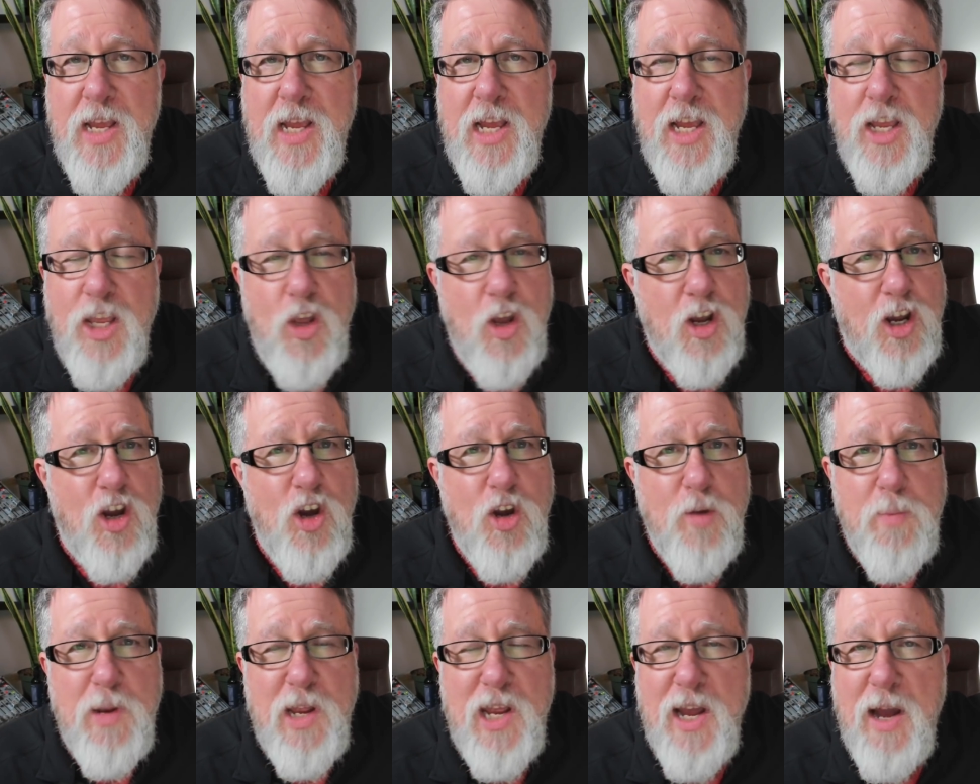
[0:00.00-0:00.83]
It
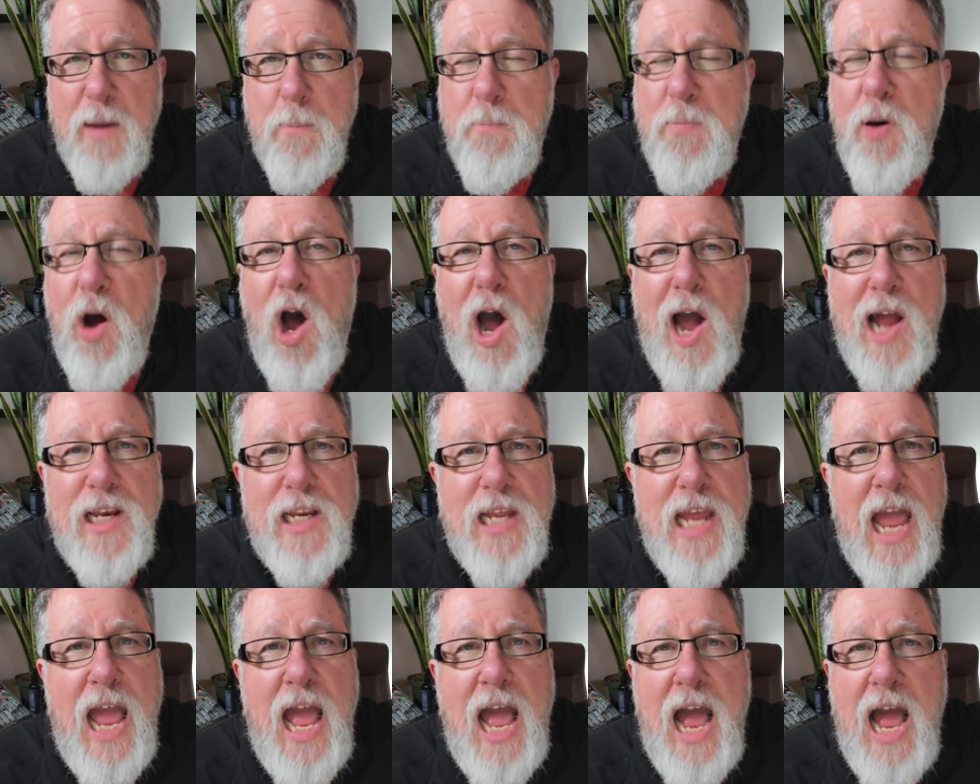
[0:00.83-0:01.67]
could be a
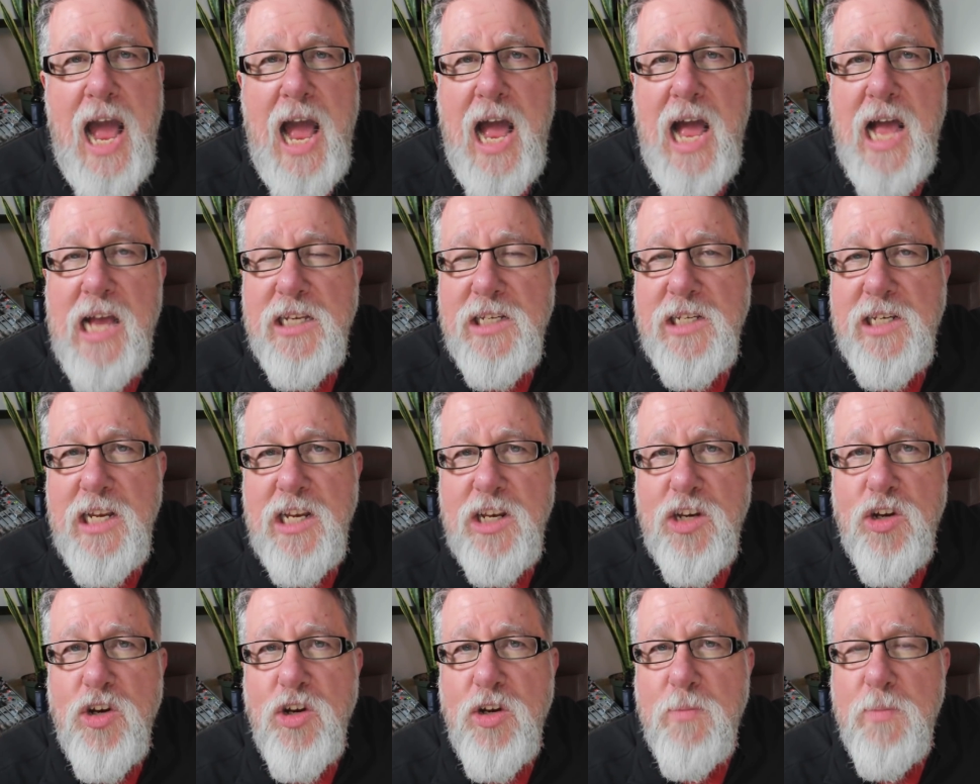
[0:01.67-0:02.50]
podcast,
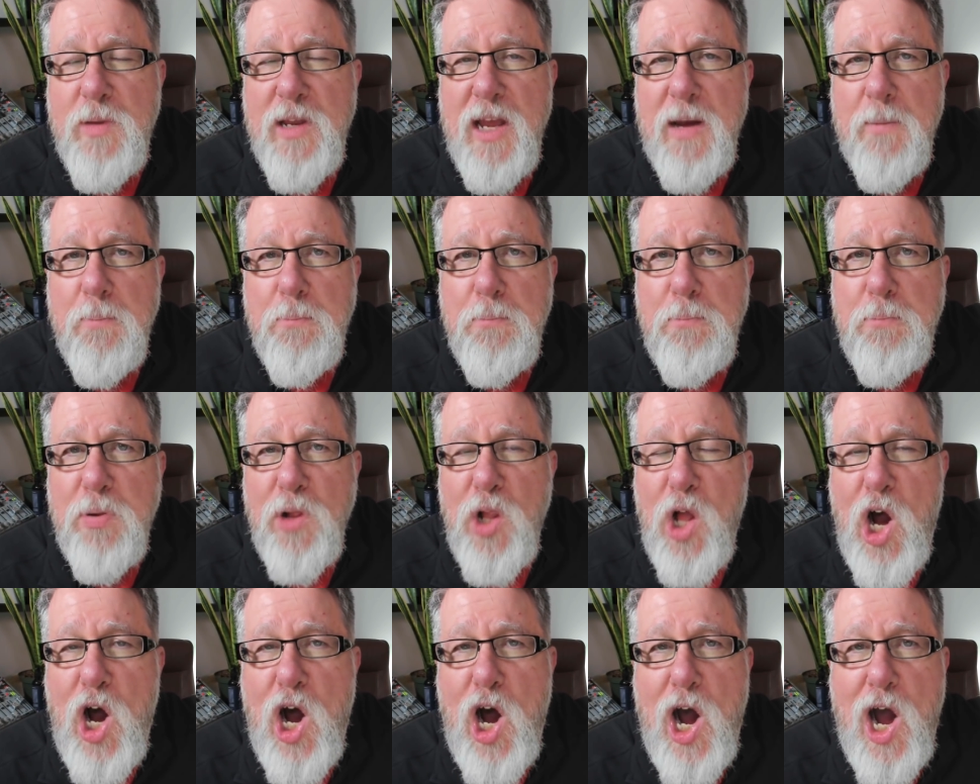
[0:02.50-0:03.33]
it could be a
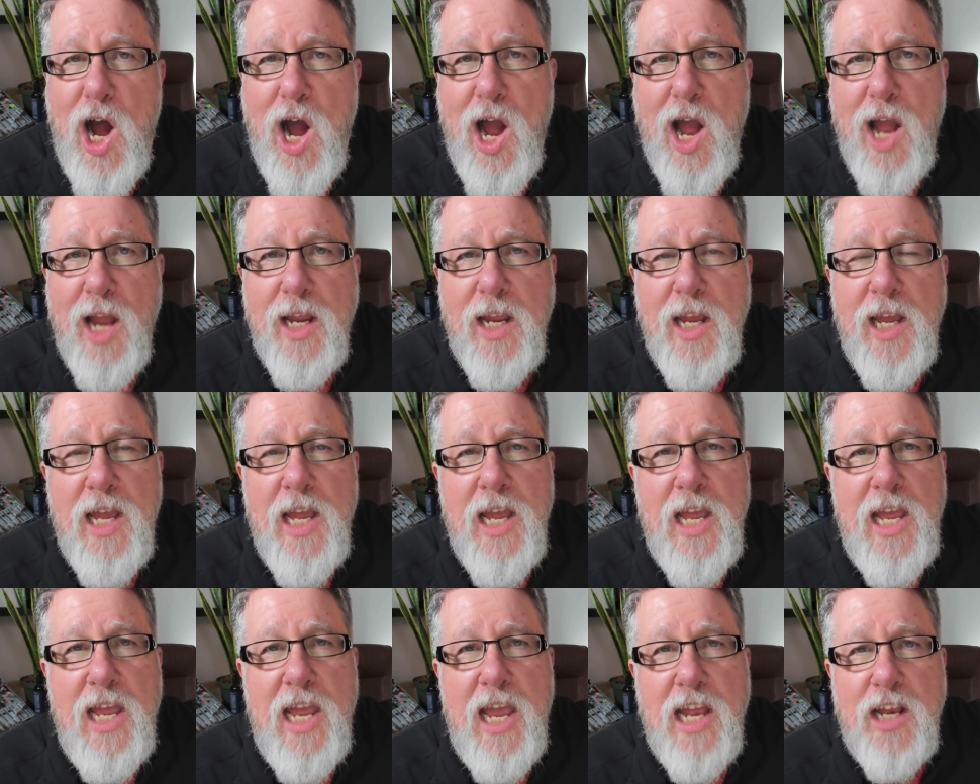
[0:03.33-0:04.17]
blog,
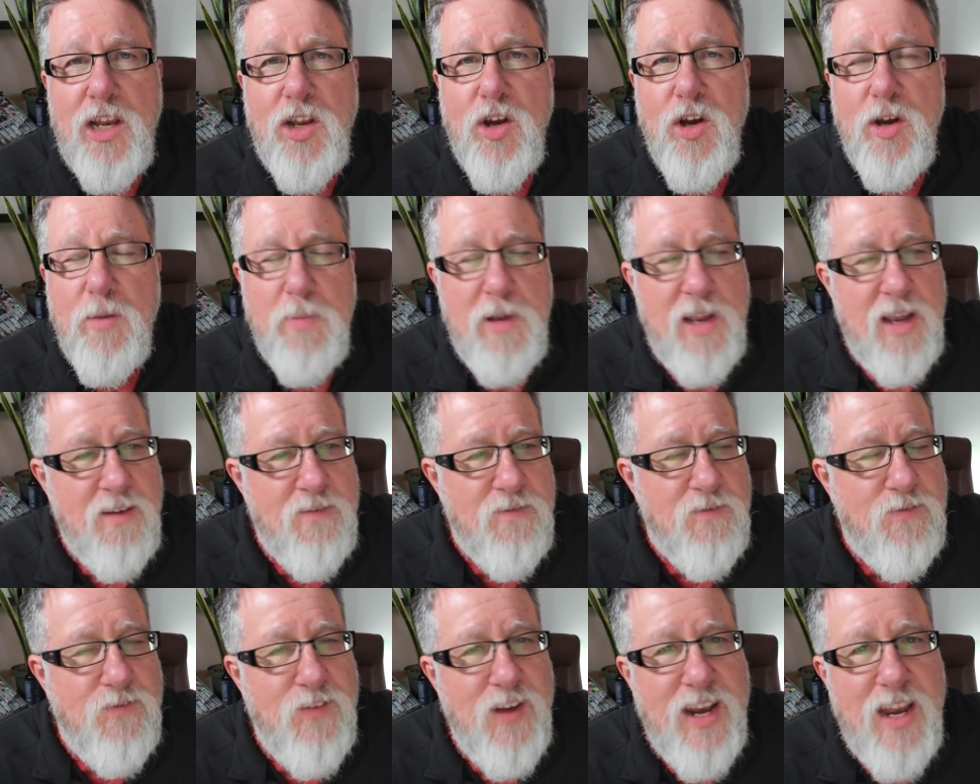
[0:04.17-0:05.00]
it could be a
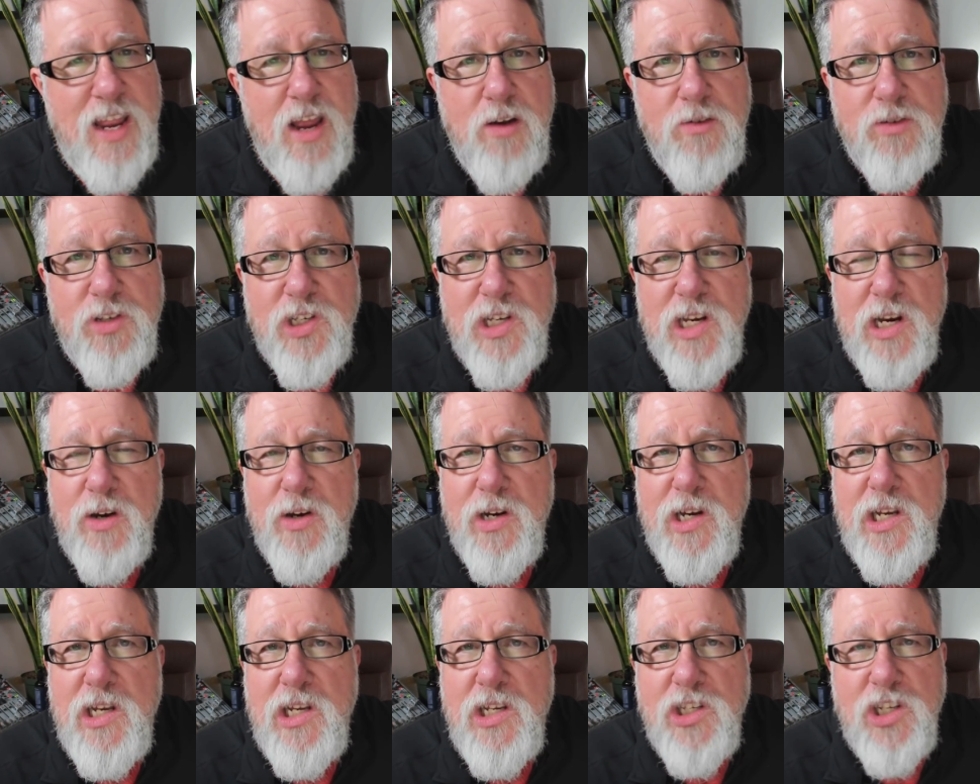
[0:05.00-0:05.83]
video
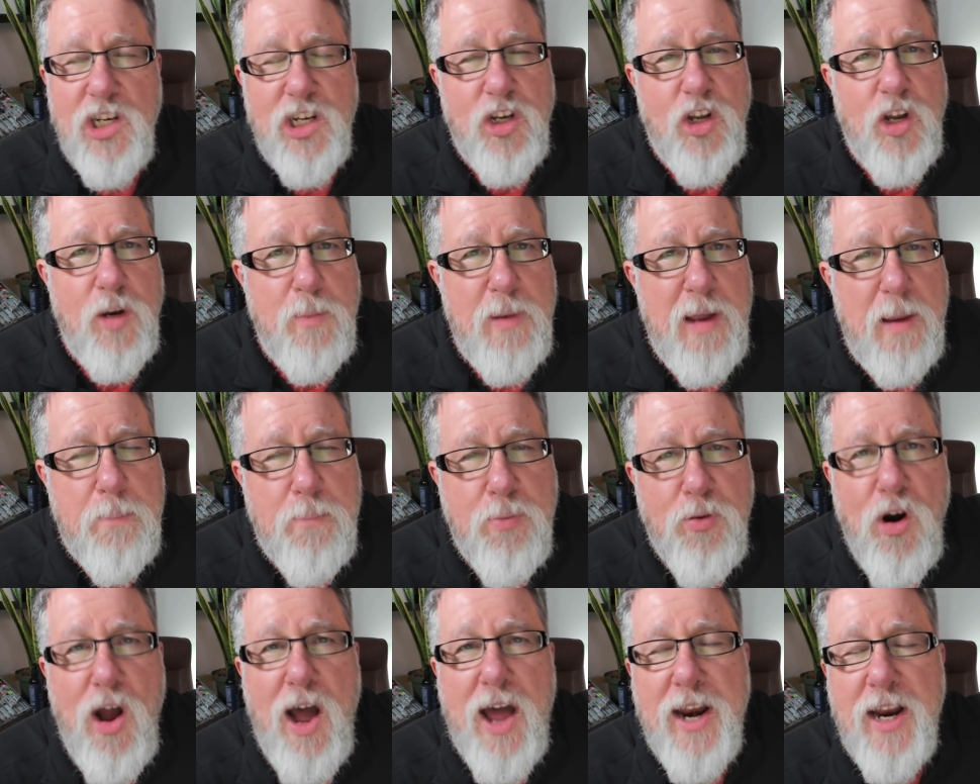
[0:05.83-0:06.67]
series, it could be a
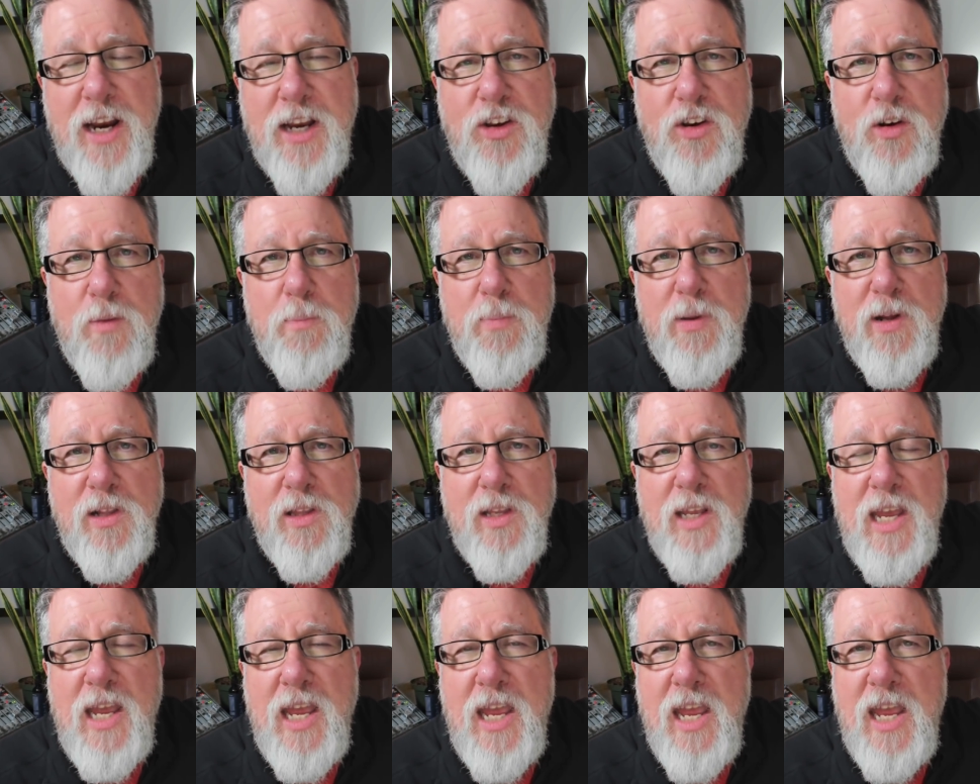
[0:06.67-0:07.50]
product you're
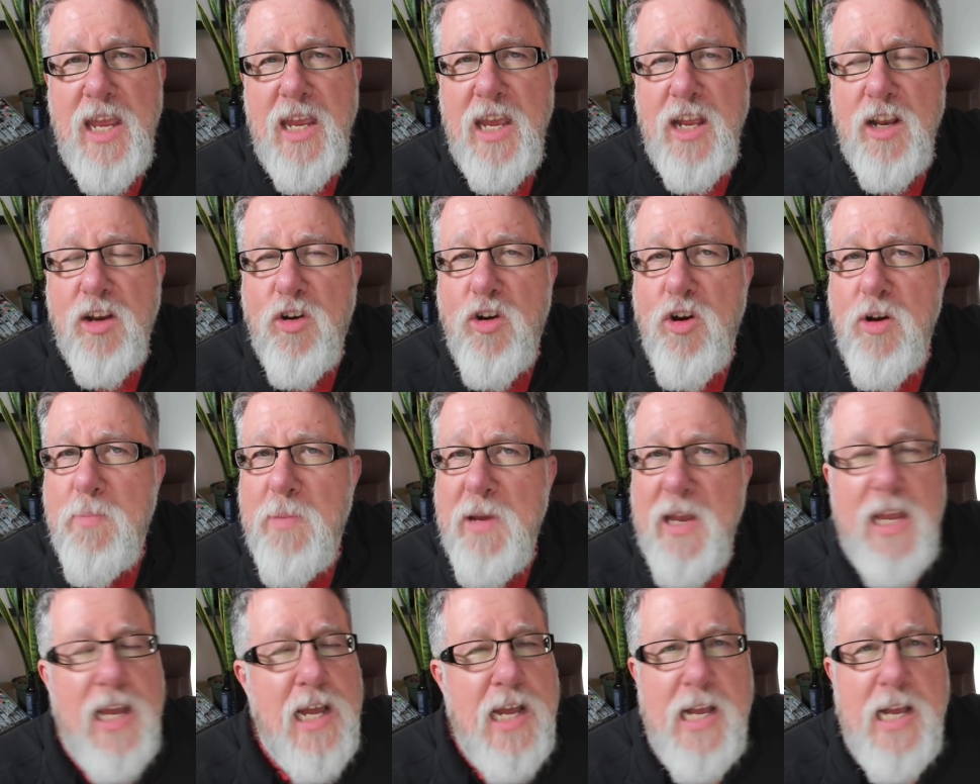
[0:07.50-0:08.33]
building, it could be,